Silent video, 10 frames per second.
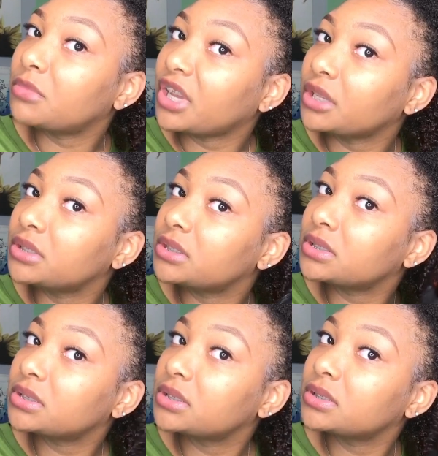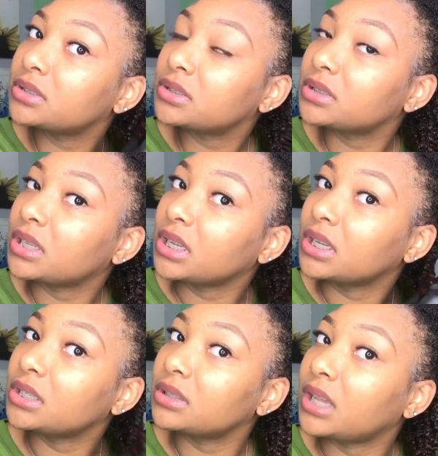might
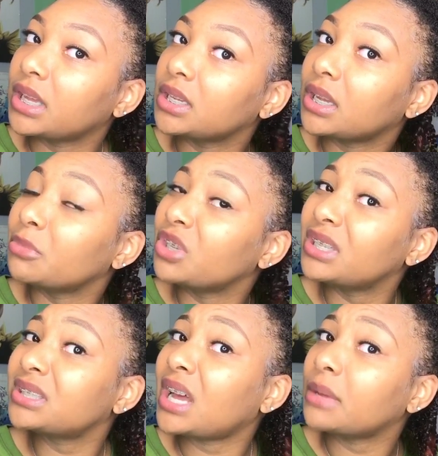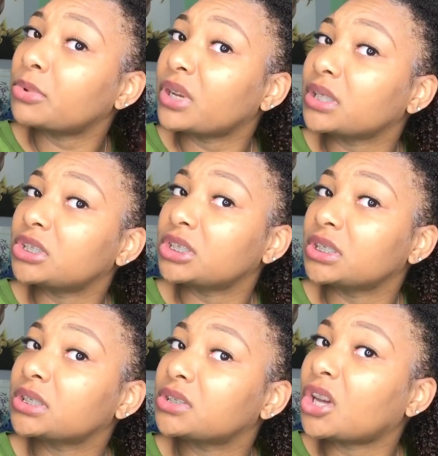not like, I mean, he's a hypoallergenic
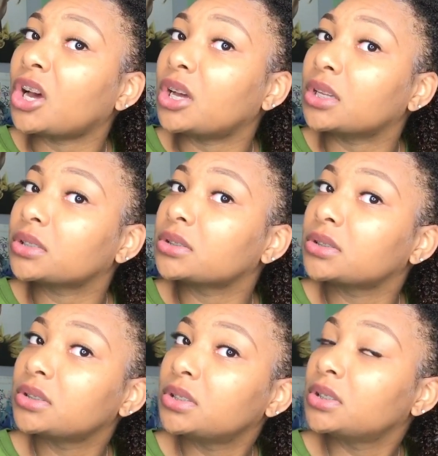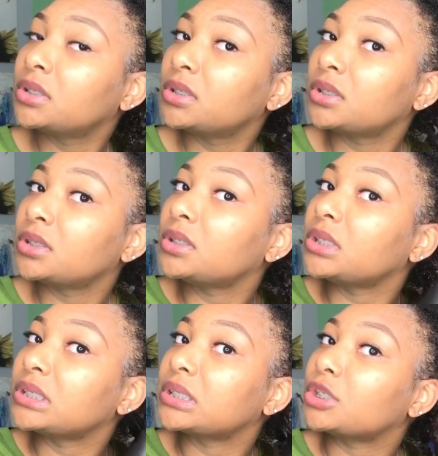dog.
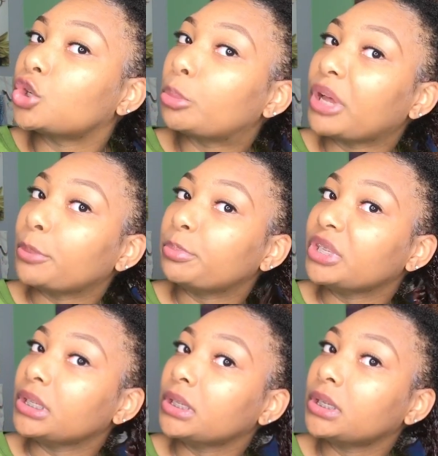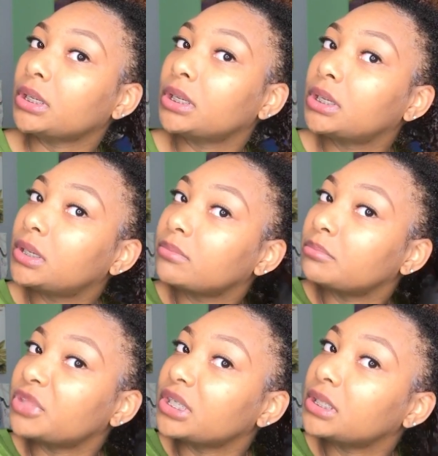He's a little puppy,
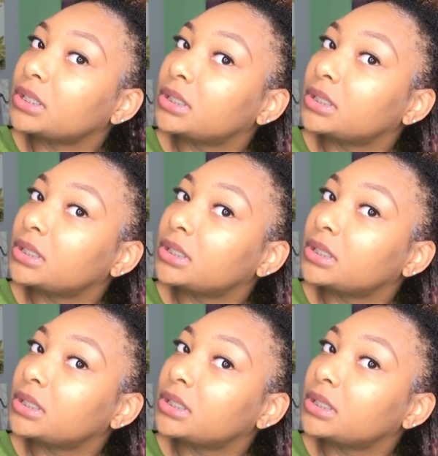but